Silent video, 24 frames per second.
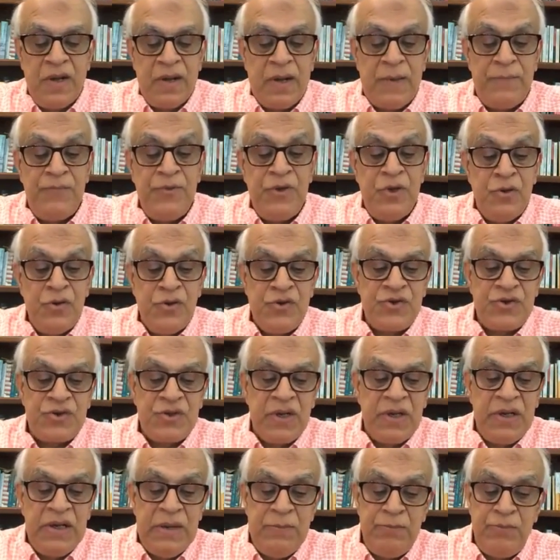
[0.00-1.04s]
abuse
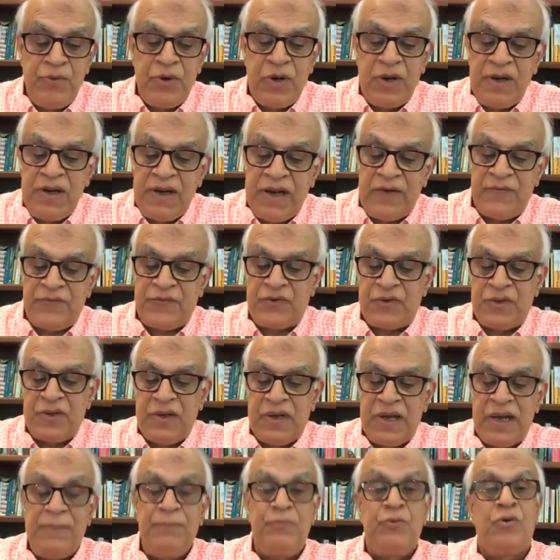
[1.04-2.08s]
the liberal left
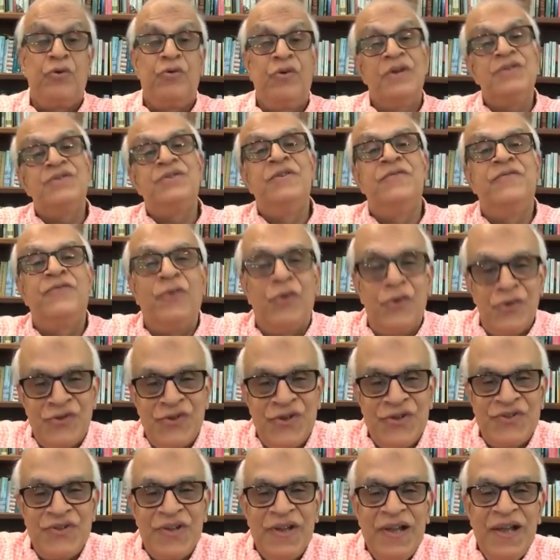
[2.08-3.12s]
and progressive
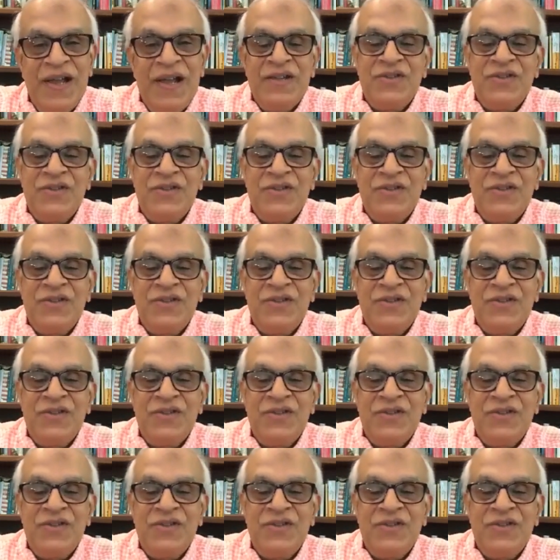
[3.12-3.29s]
forces.